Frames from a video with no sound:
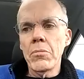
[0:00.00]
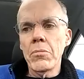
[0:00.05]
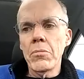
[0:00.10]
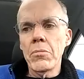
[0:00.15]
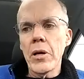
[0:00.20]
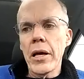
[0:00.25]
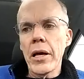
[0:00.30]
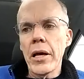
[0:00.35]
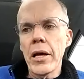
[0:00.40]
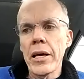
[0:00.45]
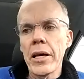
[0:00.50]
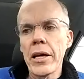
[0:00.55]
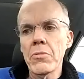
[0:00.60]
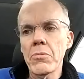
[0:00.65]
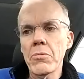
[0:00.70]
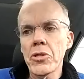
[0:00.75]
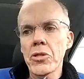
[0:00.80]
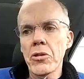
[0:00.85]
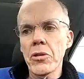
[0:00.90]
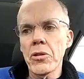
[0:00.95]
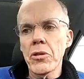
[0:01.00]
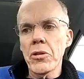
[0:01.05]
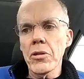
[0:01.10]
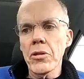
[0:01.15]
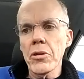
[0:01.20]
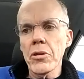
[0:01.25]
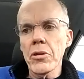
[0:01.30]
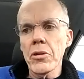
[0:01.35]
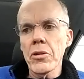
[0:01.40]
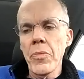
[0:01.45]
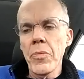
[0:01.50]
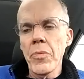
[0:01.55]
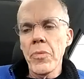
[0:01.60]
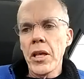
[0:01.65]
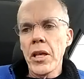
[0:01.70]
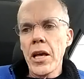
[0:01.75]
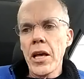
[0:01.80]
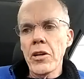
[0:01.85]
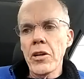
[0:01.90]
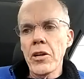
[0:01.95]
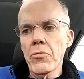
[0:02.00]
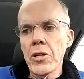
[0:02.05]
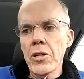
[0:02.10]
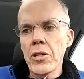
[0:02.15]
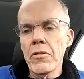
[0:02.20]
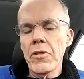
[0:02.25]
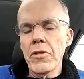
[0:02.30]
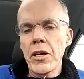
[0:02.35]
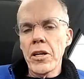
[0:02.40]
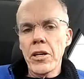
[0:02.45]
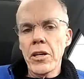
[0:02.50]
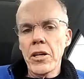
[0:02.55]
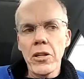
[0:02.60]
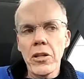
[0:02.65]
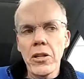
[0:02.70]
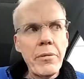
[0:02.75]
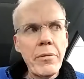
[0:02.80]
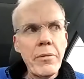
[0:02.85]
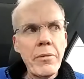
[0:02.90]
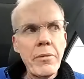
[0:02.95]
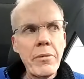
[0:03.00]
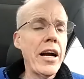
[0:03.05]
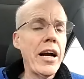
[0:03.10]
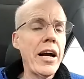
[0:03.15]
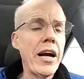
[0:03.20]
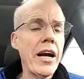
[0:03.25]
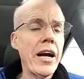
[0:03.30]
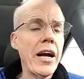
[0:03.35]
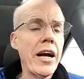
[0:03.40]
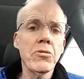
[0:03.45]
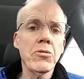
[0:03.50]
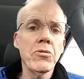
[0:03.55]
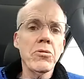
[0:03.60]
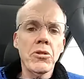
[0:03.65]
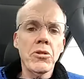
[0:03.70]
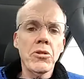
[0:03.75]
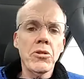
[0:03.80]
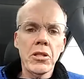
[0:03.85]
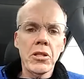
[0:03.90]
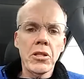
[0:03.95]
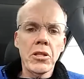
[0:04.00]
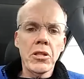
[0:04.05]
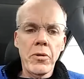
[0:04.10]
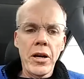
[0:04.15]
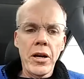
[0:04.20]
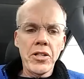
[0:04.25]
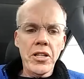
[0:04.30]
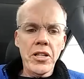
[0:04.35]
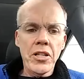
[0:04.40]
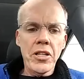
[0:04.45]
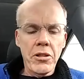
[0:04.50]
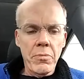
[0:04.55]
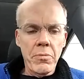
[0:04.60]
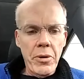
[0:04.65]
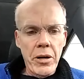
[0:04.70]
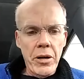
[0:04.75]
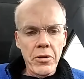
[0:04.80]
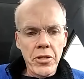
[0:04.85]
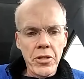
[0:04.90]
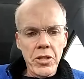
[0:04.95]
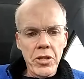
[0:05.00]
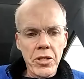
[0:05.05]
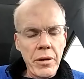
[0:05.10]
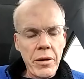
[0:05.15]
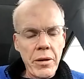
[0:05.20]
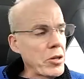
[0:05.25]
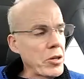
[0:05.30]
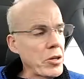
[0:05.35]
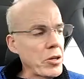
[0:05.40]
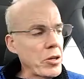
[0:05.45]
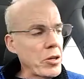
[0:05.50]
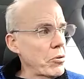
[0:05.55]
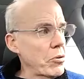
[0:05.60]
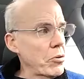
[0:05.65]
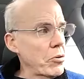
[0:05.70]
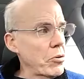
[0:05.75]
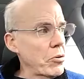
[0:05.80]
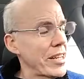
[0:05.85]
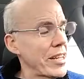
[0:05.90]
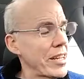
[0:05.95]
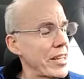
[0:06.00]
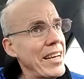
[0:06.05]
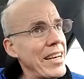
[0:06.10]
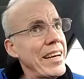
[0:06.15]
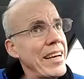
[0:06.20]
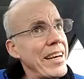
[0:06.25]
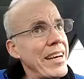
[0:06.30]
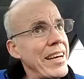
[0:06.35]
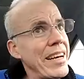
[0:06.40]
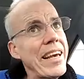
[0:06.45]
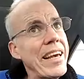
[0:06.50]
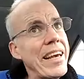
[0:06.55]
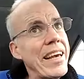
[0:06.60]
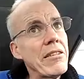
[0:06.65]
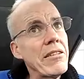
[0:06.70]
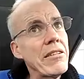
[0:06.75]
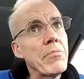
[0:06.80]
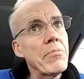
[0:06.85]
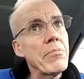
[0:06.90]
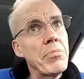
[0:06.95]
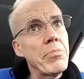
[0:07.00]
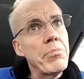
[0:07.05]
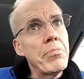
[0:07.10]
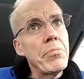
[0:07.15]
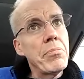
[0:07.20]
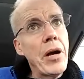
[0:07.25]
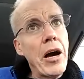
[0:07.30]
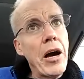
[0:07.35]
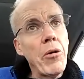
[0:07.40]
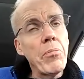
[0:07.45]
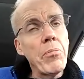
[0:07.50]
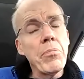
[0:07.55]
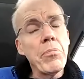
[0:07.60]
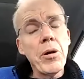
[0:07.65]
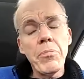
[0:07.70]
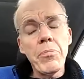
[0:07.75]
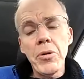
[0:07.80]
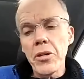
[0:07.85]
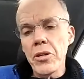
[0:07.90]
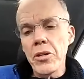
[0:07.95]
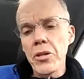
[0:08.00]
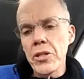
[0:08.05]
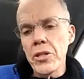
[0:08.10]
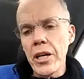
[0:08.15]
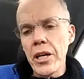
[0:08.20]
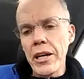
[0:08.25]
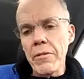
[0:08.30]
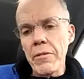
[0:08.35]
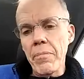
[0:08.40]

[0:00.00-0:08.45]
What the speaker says: And certainly getting rid of a climate denier who took the US out of the Paris Climate Accords can't help but be a good thing.